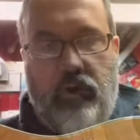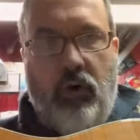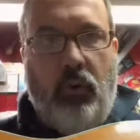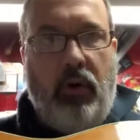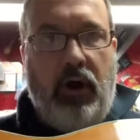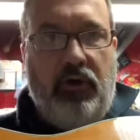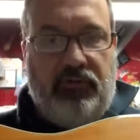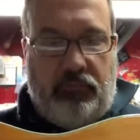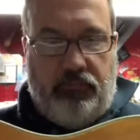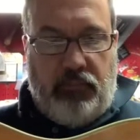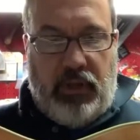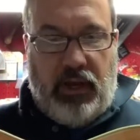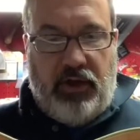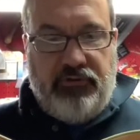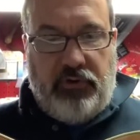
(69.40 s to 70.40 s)
was,
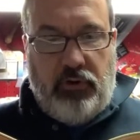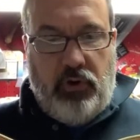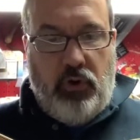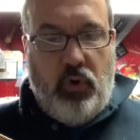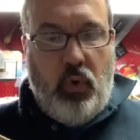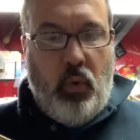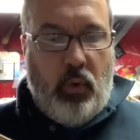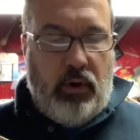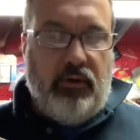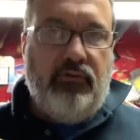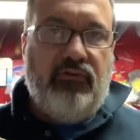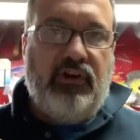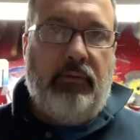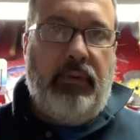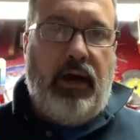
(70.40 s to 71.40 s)
because the new ones
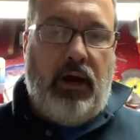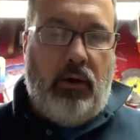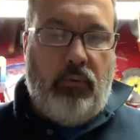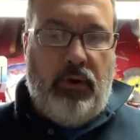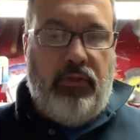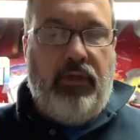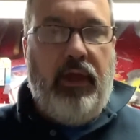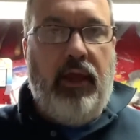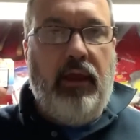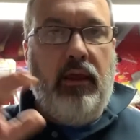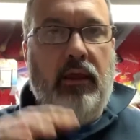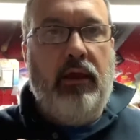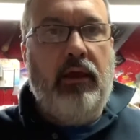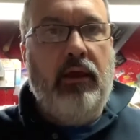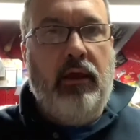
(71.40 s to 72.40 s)
come out with a
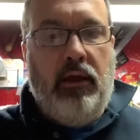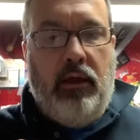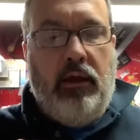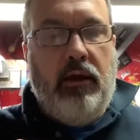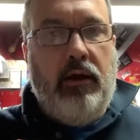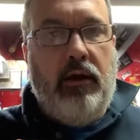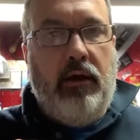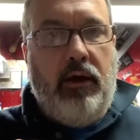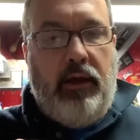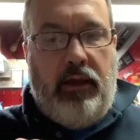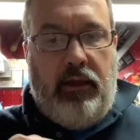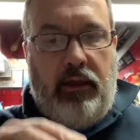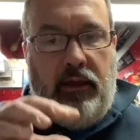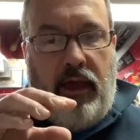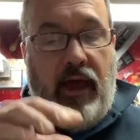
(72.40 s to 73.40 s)

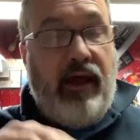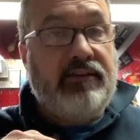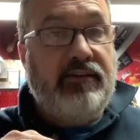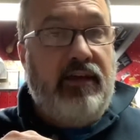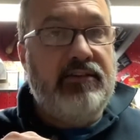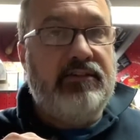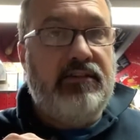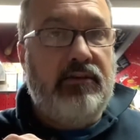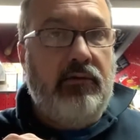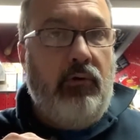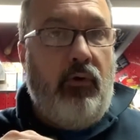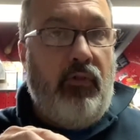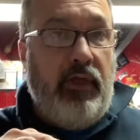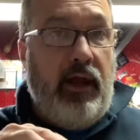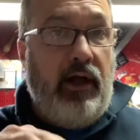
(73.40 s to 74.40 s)
access
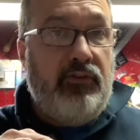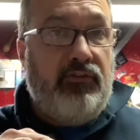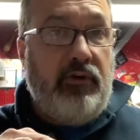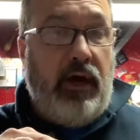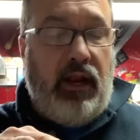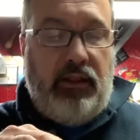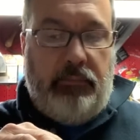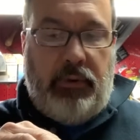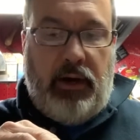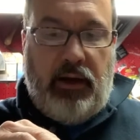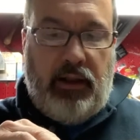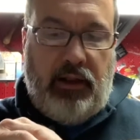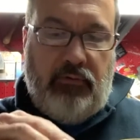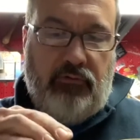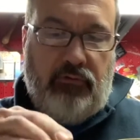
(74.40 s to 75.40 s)
on the outside of the
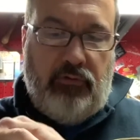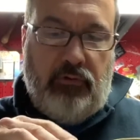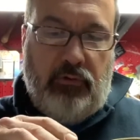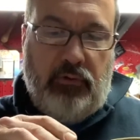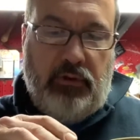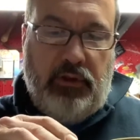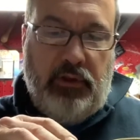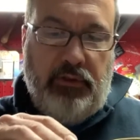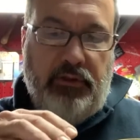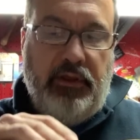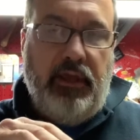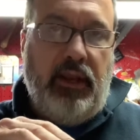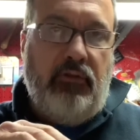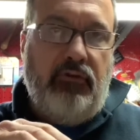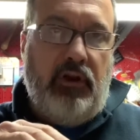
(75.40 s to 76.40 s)
body to get
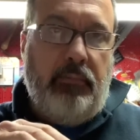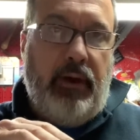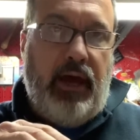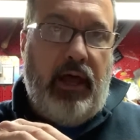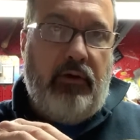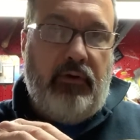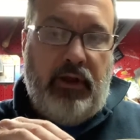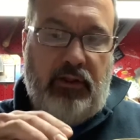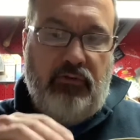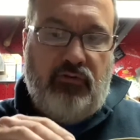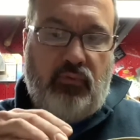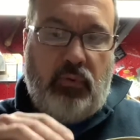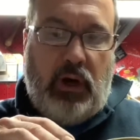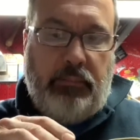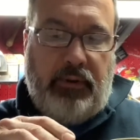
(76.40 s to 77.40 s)
into the battery and
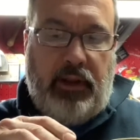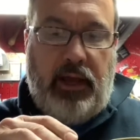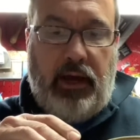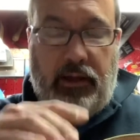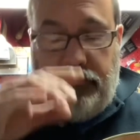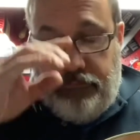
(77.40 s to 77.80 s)
swap it out,